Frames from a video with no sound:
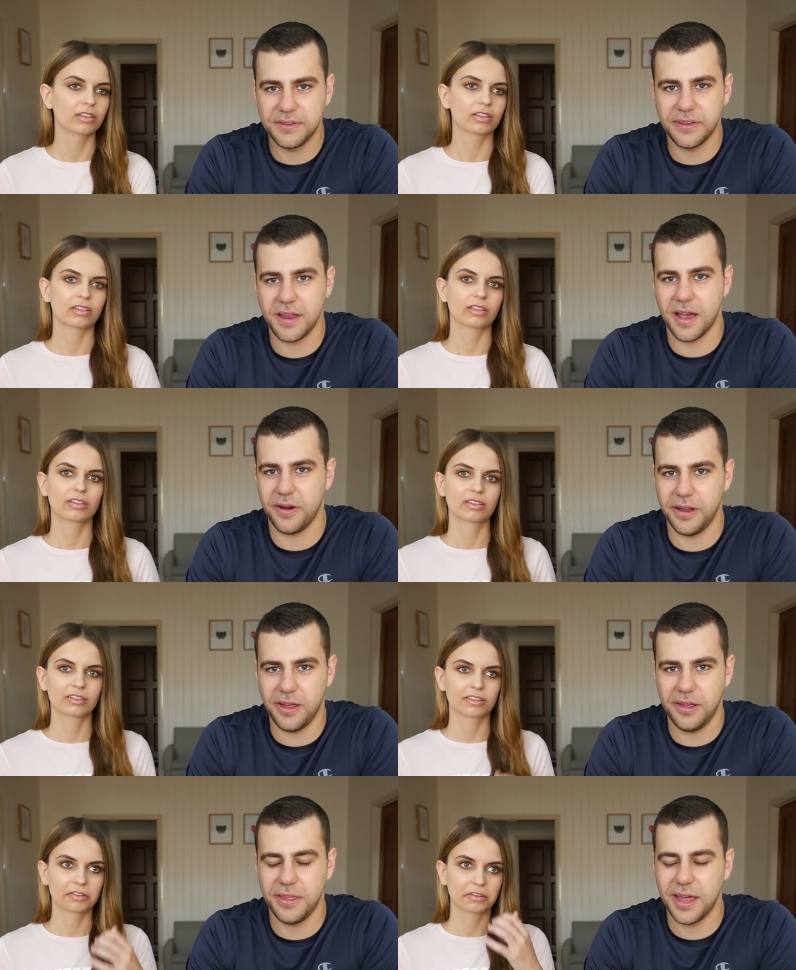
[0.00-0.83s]

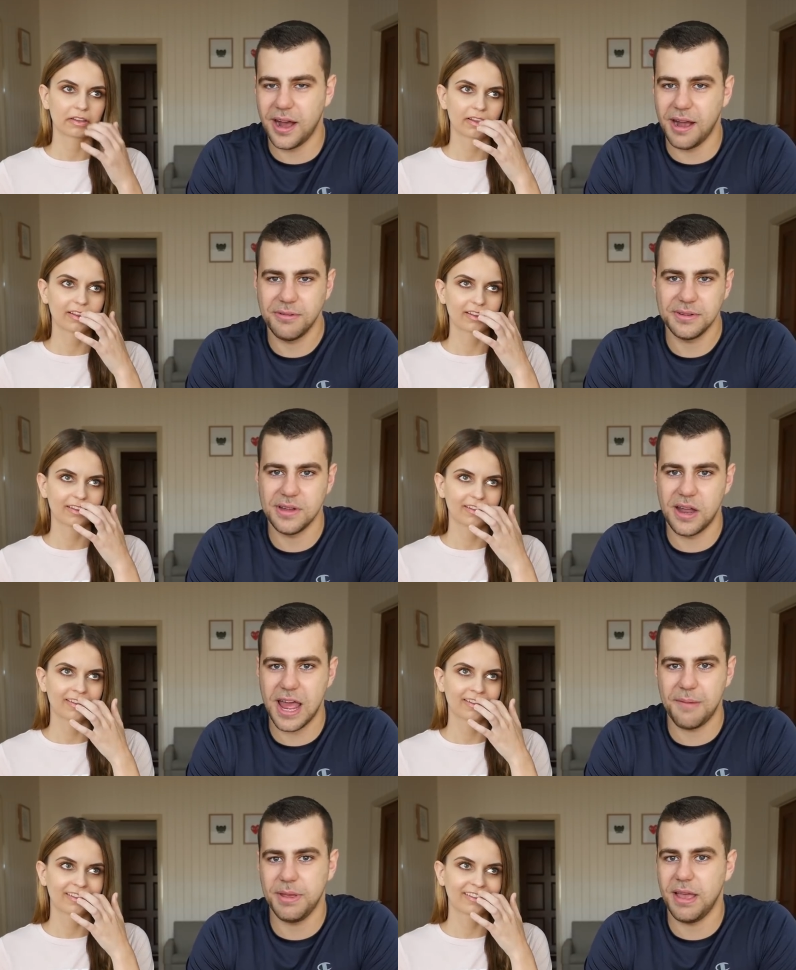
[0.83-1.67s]
Speaker 1: scenario that I was
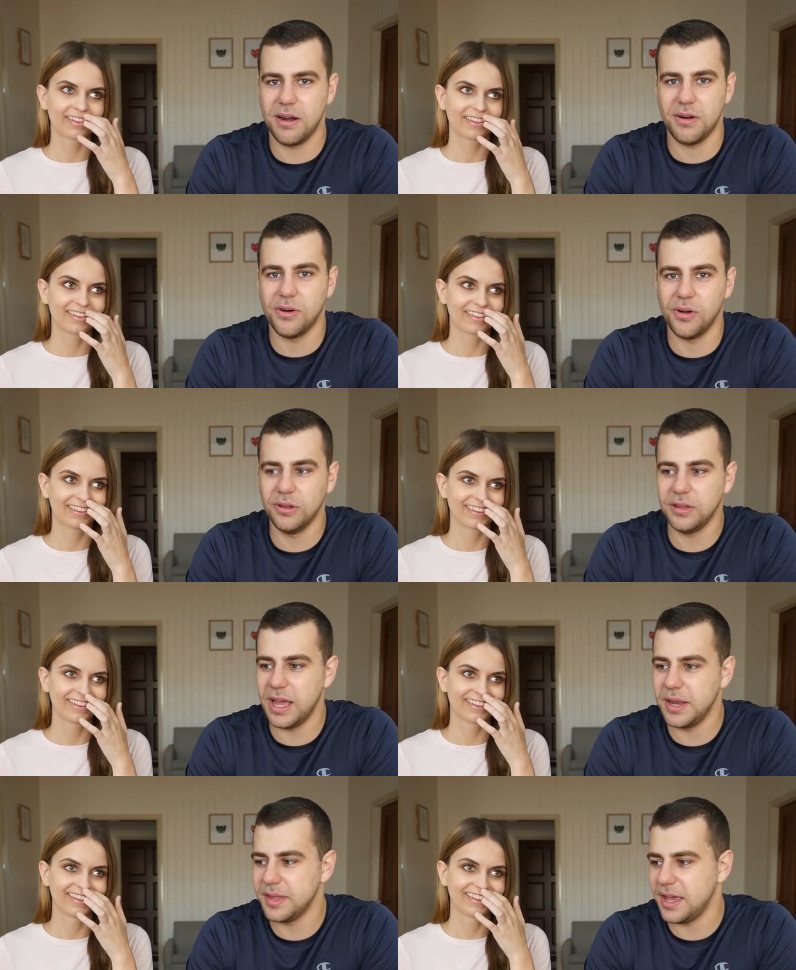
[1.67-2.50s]
not happy at all,
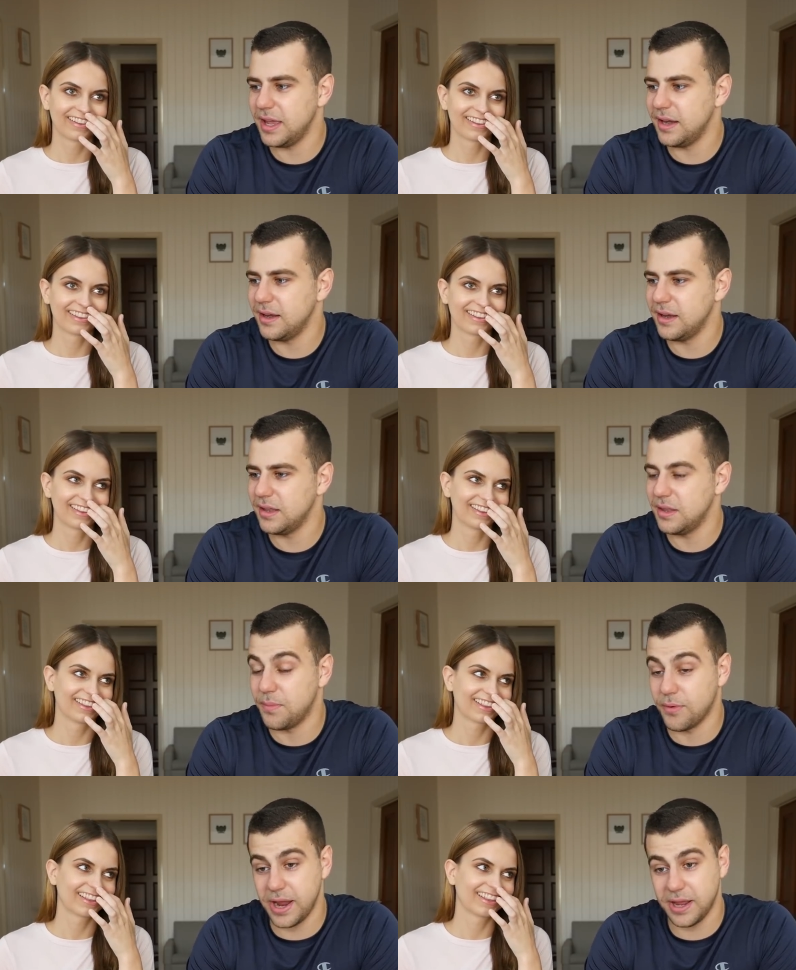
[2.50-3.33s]
and then
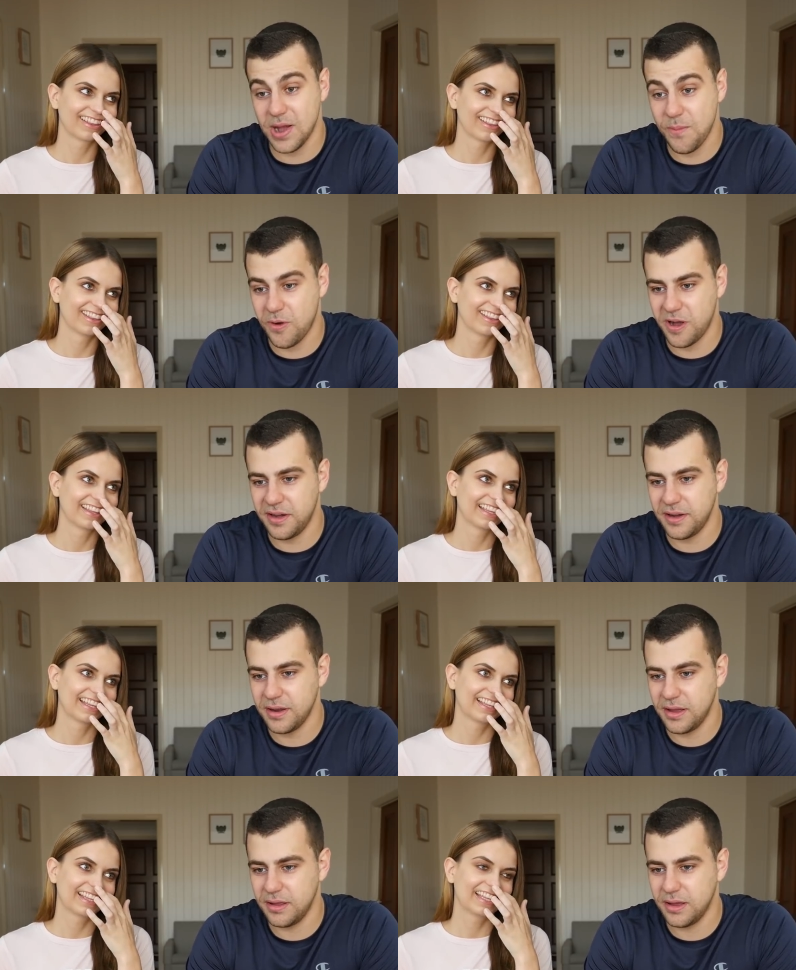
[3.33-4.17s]
the breakup
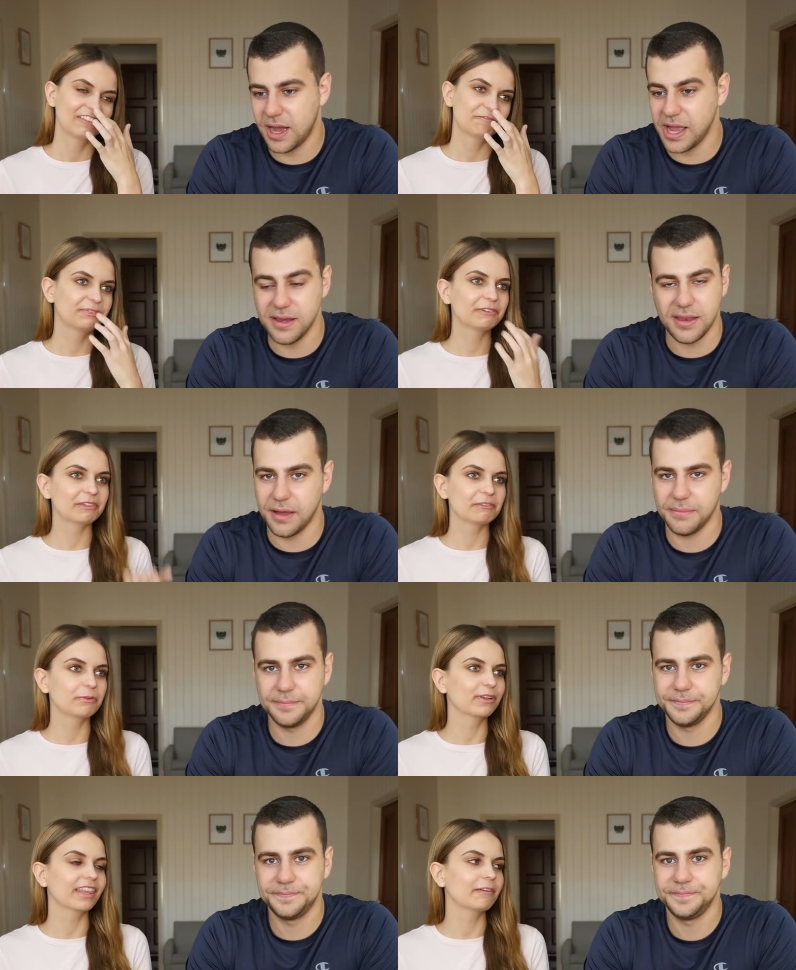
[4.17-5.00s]
one. I
Speaker 2: but we
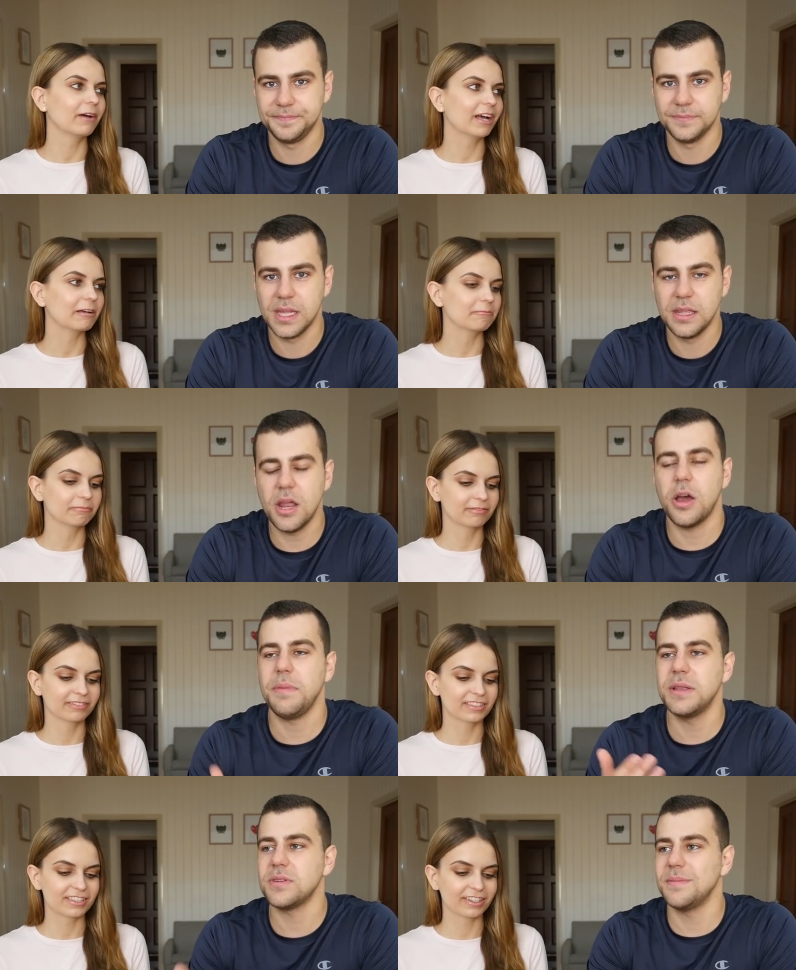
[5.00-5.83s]
put them up.
Speaker 1: No,
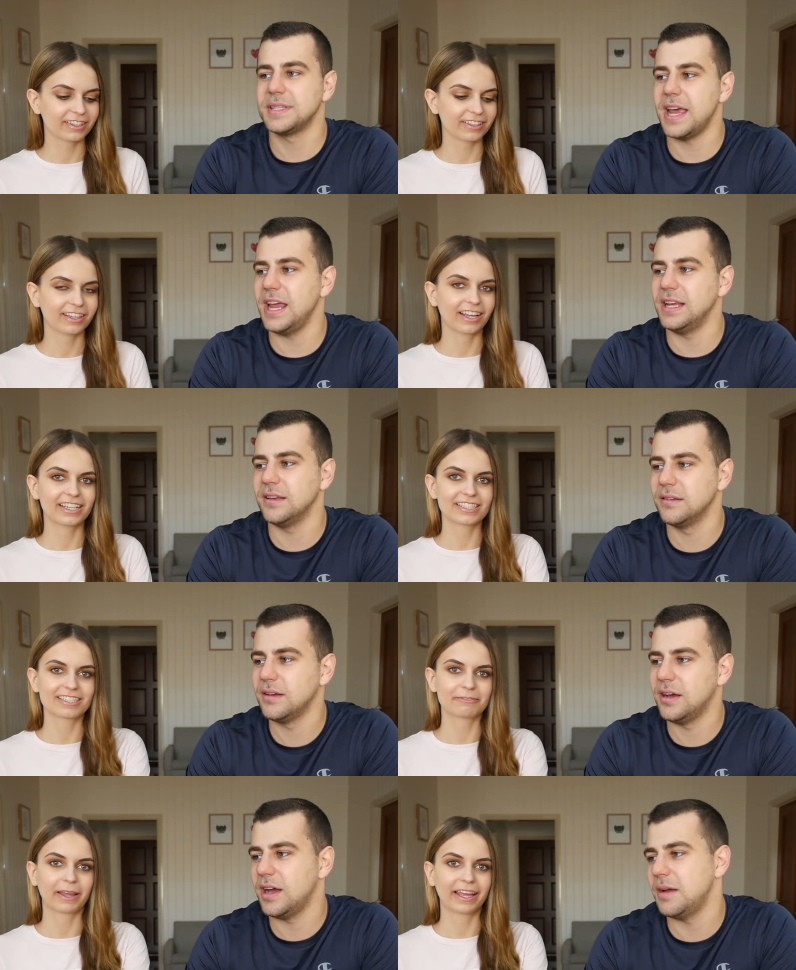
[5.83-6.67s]
that's so what I'm saying. I
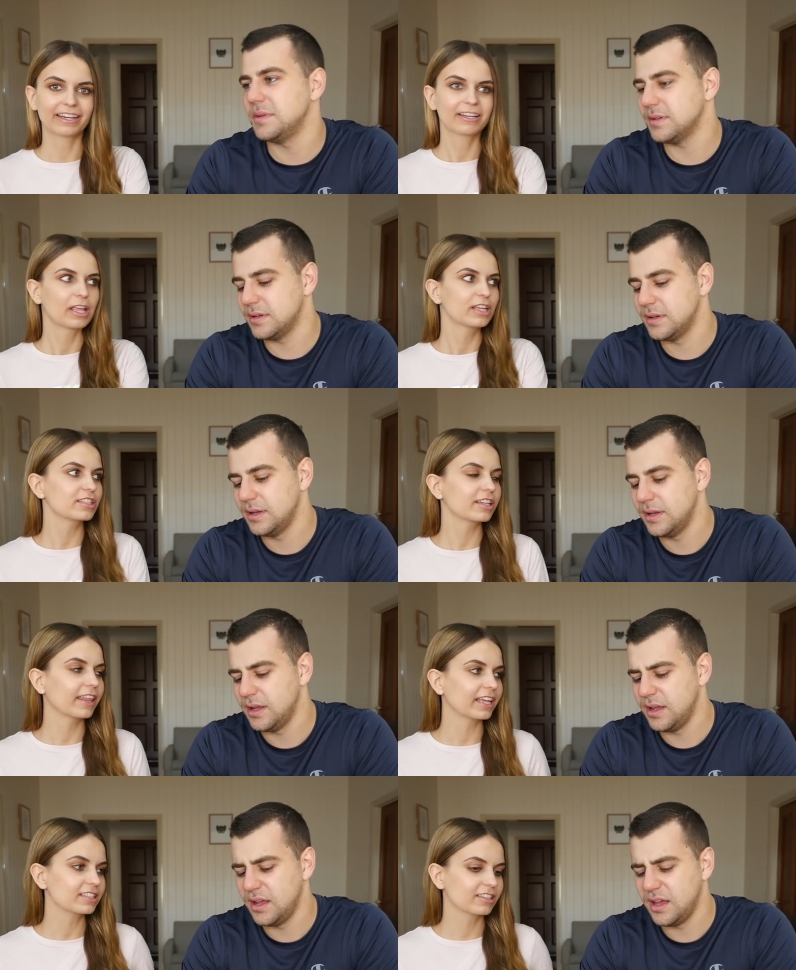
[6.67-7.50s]
just I'm
Speaker 2: so
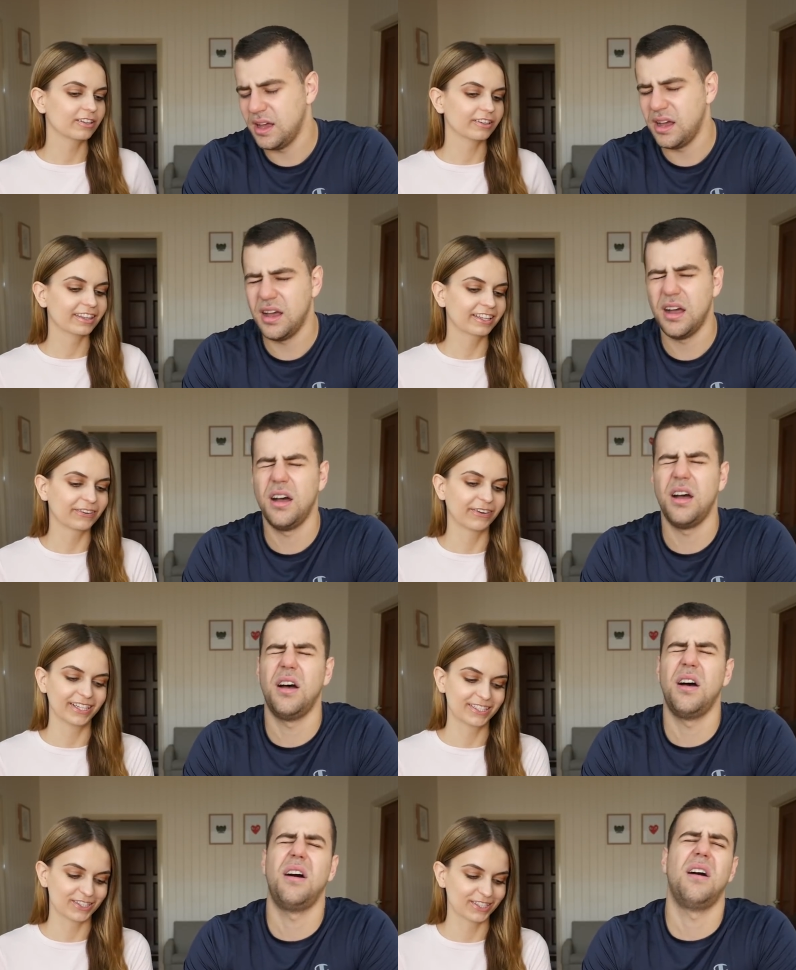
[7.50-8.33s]
that's not the
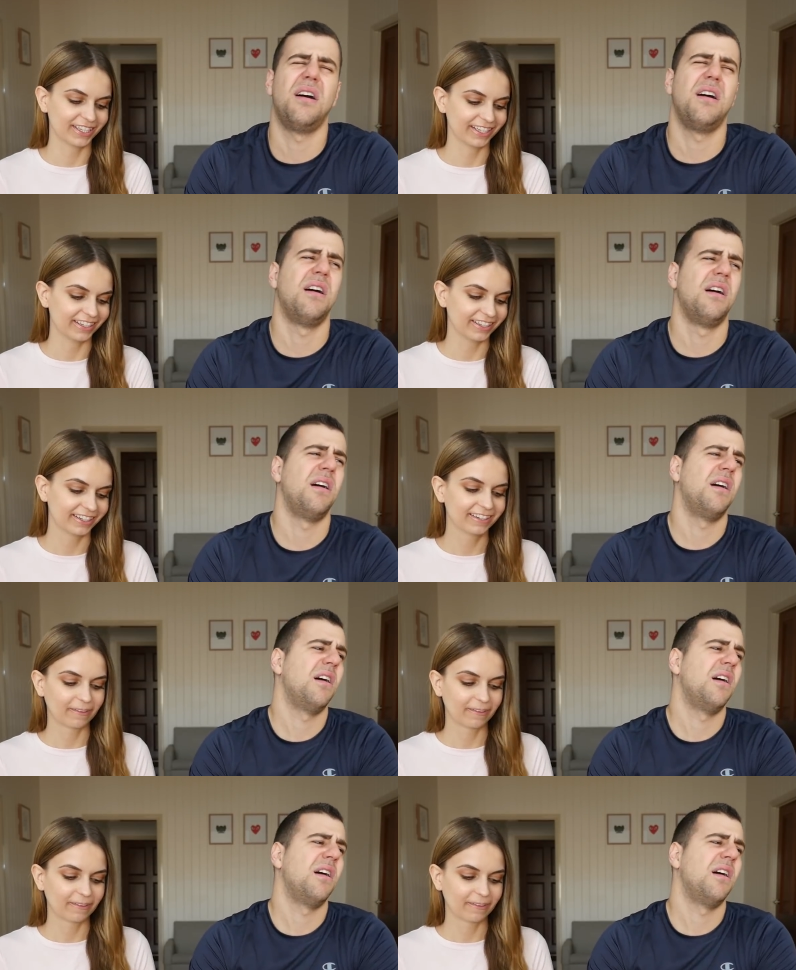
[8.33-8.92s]
question.